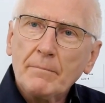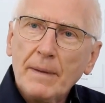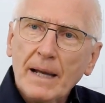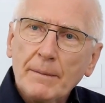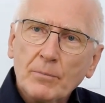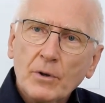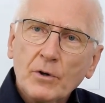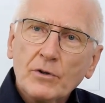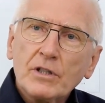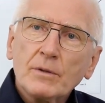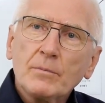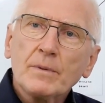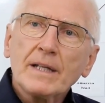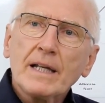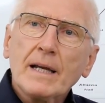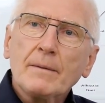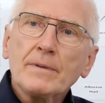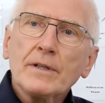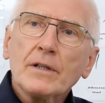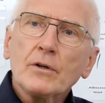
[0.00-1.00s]
my motor
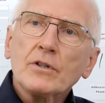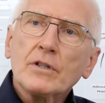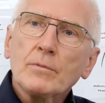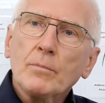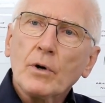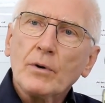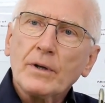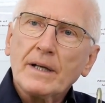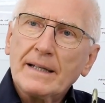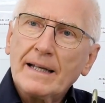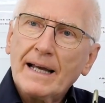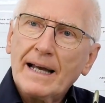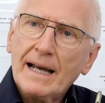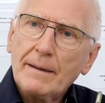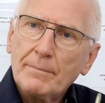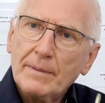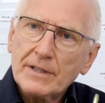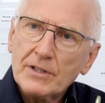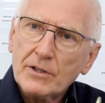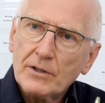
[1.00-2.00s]
becomes so small in
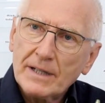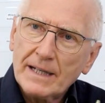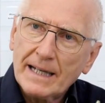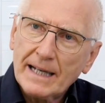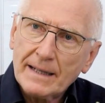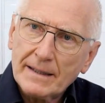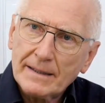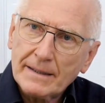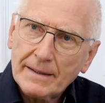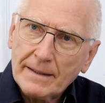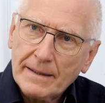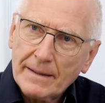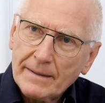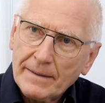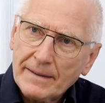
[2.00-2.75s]
diameter again.